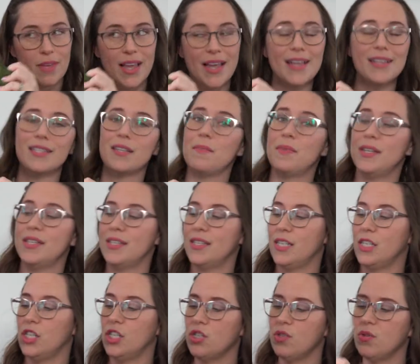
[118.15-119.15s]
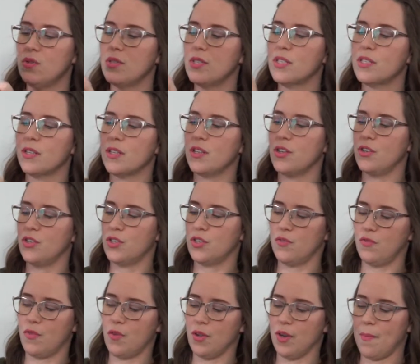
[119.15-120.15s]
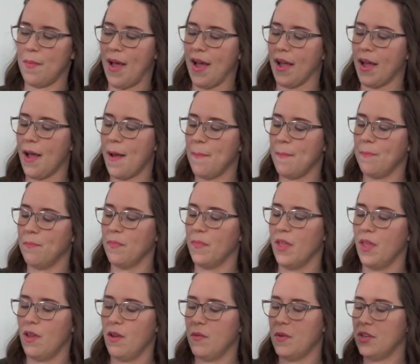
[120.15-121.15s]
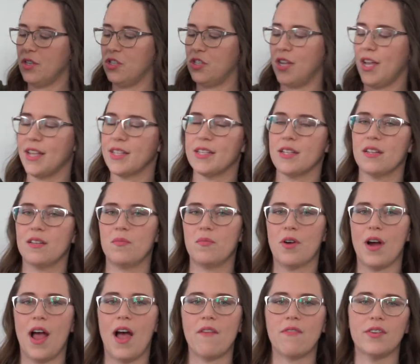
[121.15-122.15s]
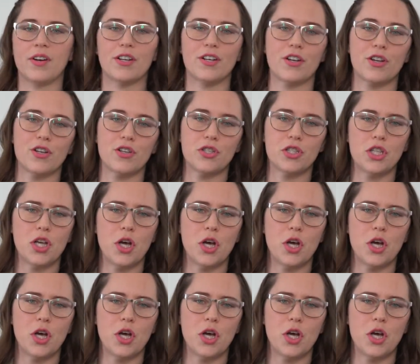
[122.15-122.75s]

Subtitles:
Easy peasy to use, and then you just fold it back up, which takes a little more effort, so